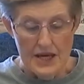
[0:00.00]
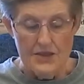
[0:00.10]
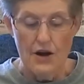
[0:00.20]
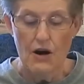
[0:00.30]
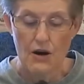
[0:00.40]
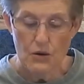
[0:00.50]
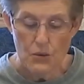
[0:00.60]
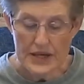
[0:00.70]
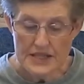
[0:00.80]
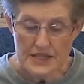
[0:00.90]
The
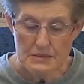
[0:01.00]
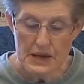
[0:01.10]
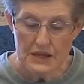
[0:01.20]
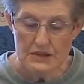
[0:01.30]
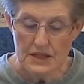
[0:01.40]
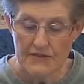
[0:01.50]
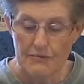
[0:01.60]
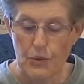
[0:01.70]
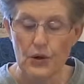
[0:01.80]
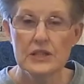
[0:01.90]
hallway smelt
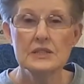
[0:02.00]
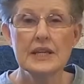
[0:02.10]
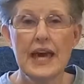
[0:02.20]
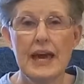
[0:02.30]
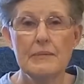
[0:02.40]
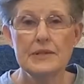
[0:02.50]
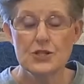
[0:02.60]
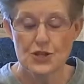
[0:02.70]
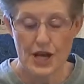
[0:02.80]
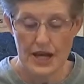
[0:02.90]
of boiled
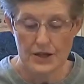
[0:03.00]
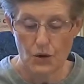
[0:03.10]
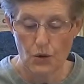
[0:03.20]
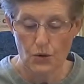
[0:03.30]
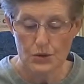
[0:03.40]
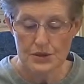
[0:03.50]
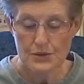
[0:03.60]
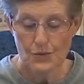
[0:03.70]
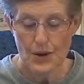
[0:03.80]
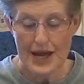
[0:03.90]
cabbage and old
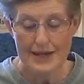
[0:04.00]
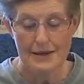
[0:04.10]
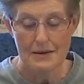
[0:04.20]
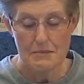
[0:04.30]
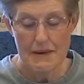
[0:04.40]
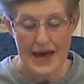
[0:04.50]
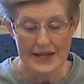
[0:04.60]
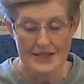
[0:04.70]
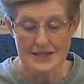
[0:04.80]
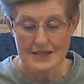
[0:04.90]
rag
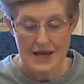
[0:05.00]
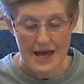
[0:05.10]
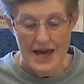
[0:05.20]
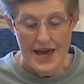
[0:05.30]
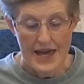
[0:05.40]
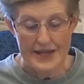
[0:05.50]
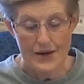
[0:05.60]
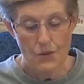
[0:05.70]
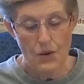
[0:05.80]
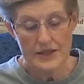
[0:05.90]
mats, and
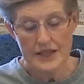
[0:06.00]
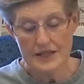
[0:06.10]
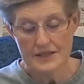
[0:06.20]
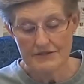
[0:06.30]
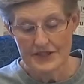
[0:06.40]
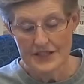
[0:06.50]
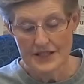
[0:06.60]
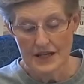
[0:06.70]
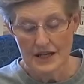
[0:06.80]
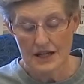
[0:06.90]
at one end of it
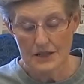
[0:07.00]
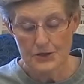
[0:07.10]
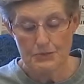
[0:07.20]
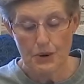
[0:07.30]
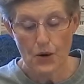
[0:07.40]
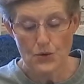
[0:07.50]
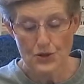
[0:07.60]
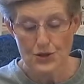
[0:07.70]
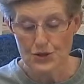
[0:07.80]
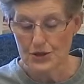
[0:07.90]
a colored
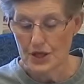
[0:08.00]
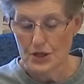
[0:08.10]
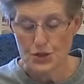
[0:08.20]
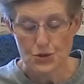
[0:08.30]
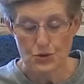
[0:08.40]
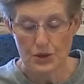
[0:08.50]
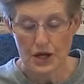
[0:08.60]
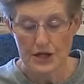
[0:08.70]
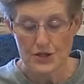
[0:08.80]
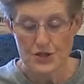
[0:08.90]
poster, too
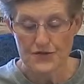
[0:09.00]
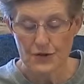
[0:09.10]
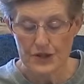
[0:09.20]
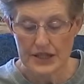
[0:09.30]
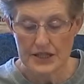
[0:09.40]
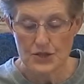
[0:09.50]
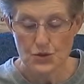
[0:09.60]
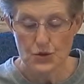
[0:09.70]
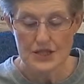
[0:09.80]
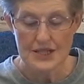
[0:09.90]
large for
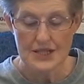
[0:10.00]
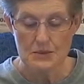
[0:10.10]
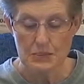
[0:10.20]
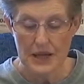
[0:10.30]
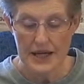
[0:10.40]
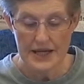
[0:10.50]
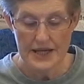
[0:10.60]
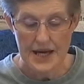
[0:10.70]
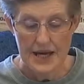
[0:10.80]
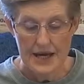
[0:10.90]
indoor display,
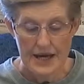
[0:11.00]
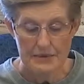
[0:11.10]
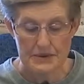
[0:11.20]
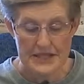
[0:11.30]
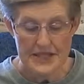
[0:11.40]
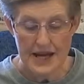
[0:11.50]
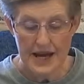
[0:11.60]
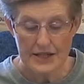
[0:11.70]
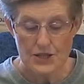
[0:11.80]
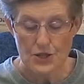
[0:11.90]
had been
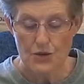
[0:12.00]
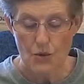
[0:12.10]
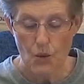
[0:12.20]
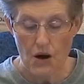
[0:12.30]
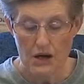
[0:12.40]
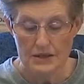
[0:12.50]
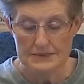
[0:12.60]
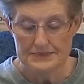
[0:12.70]
tacked to the wall.